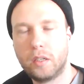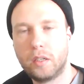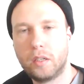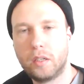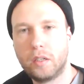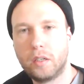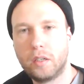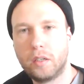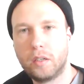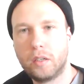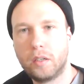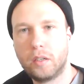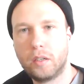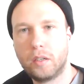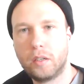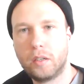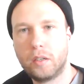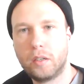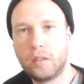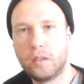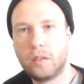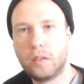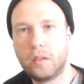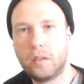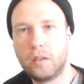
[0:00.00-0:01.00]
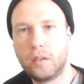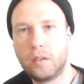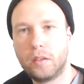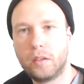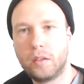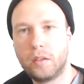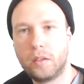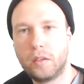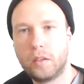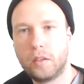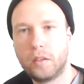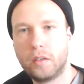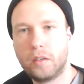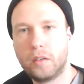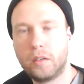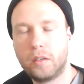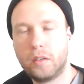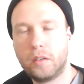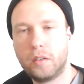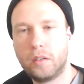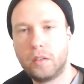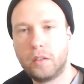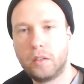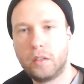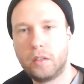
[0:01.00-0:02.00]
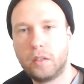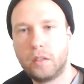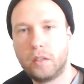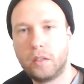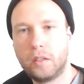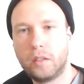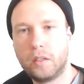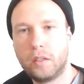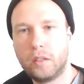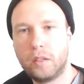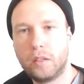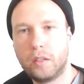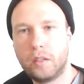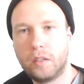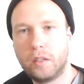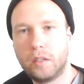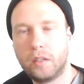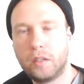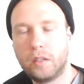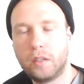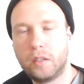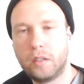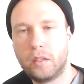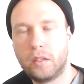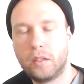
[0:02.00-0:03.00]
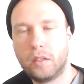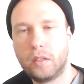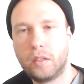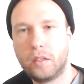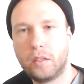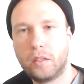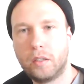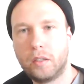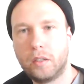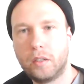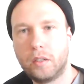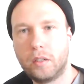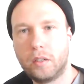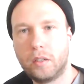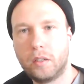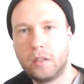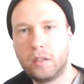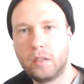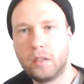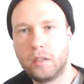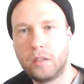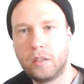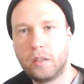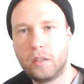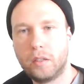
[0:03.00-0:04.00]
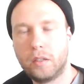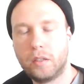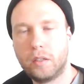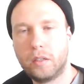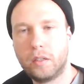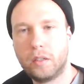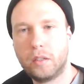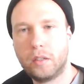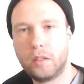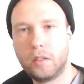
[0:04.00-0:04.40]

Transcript: The person shown says nothing.